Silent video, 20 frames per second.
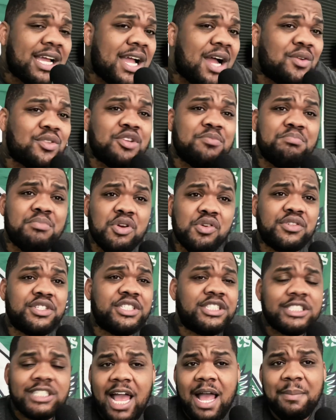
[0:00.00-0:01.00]
out the merch
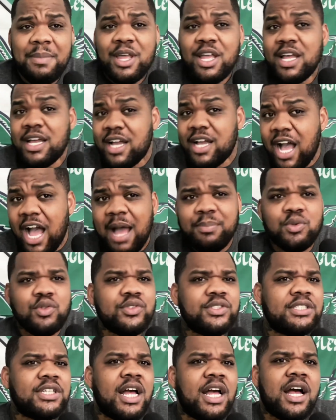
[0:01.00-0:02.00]
shop. Cop you
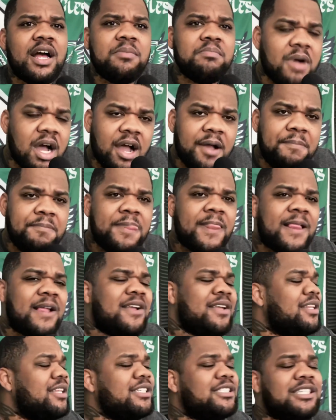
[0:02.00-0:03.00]
something up.
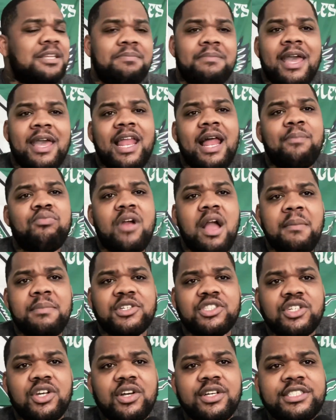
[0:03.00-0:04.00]
Listen, man, I
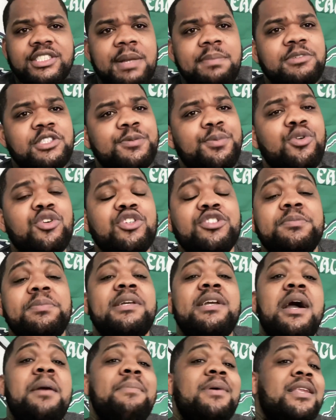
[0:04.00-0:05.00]
promise y'all something's supposed to be
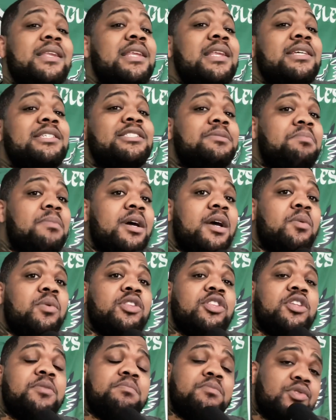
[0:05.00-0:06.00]
coming this month
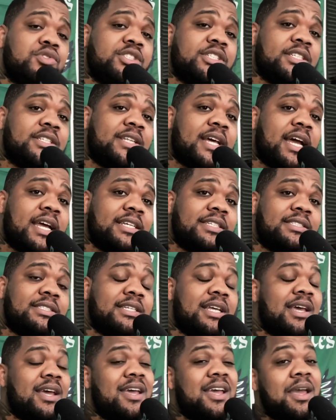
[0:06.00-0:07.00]
with the merchandise.
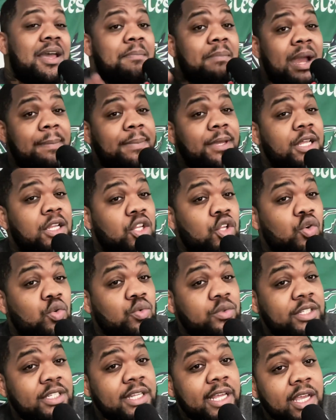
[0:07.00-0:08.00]
It might be a little
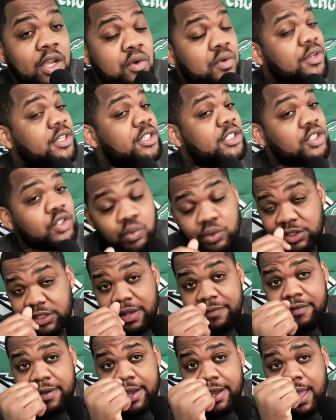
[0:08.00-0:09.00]
delay on this new
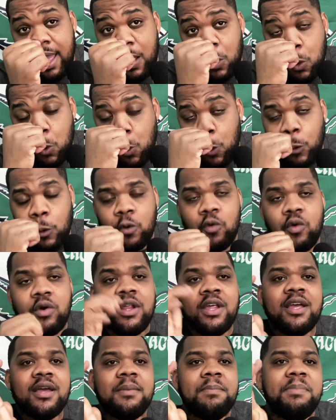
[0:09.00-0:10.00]
stuff I got going on,
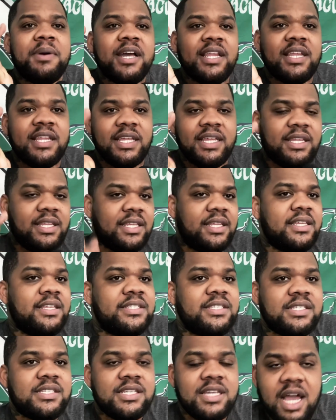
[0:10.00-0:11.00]
but it
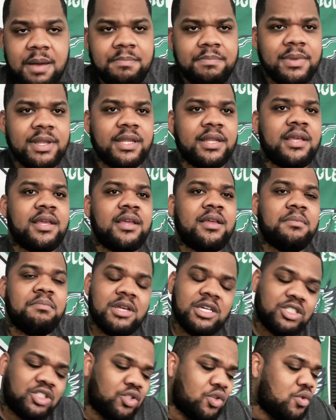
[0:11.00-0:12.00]
is coming.
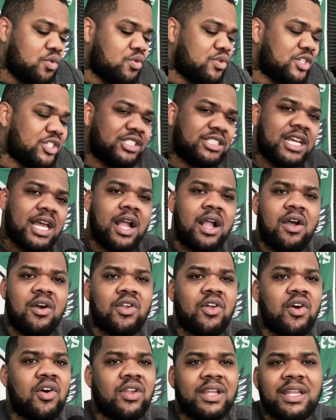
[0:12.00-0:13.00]
Make sure you just check out
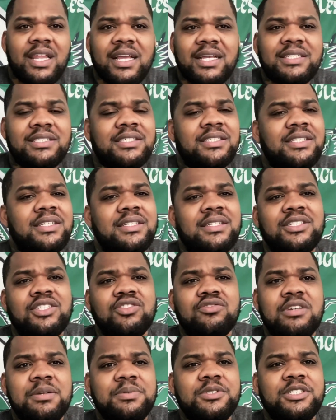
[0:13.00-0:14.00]
all the links in the
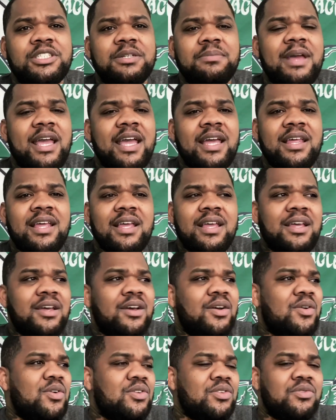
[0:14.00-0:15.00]
description, man.
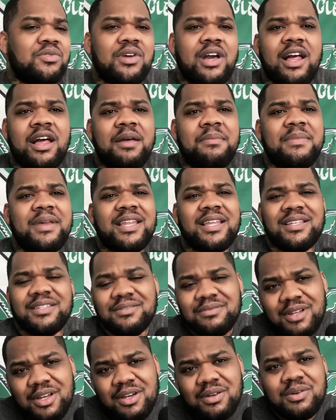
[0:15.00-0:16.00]
Or, you know what I mean?
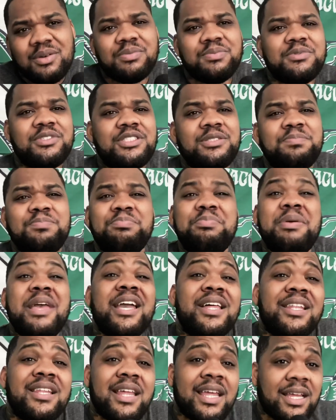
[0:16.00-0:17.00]
You know, go pick
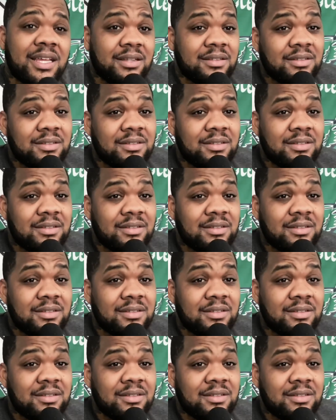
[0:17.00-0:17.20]
a link.